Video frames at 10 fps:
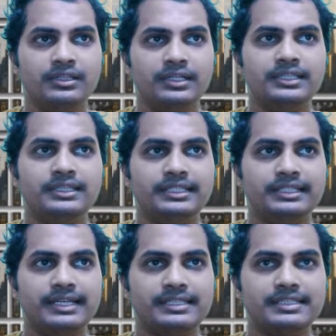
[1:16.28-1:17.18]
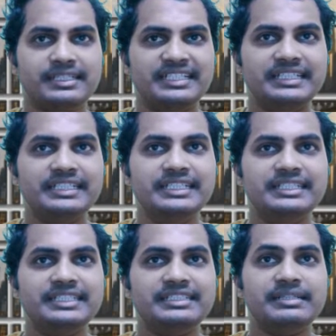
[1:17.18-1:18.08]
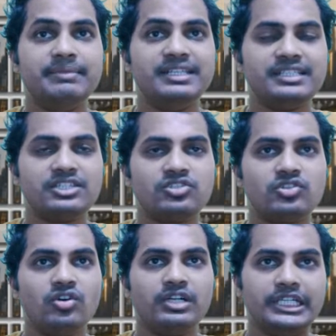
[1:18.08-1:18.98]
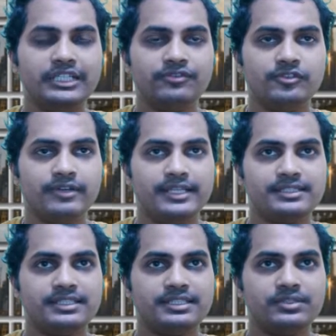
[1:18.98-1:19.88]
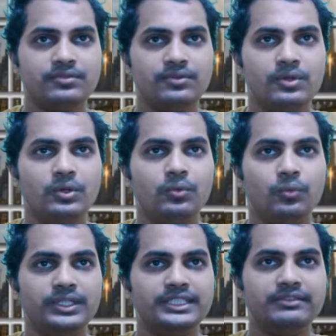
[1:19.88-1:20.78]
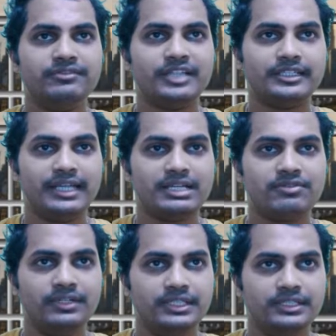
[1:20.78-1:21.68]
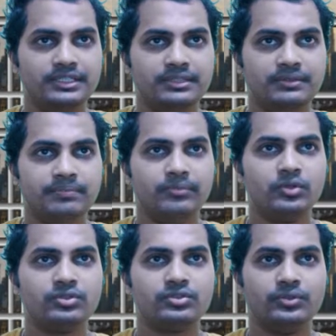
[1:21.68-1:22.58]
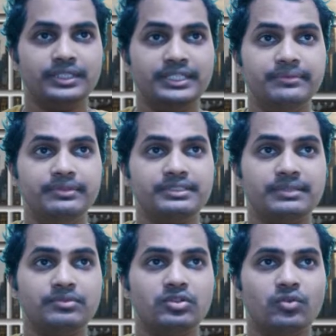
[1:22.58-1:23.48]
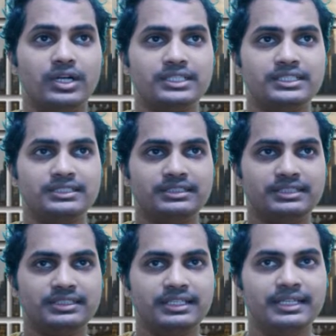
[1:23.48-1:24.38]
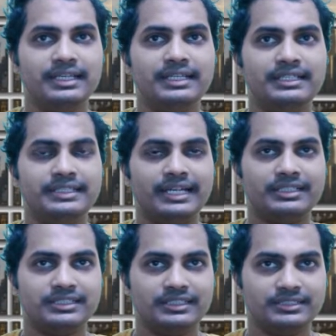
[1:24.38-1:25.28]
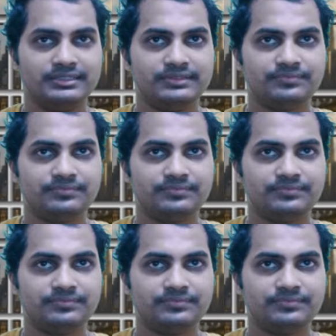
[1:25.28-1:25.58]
Nonetheless, it remains a strong influence within psychiatry, more so in some quarters than others.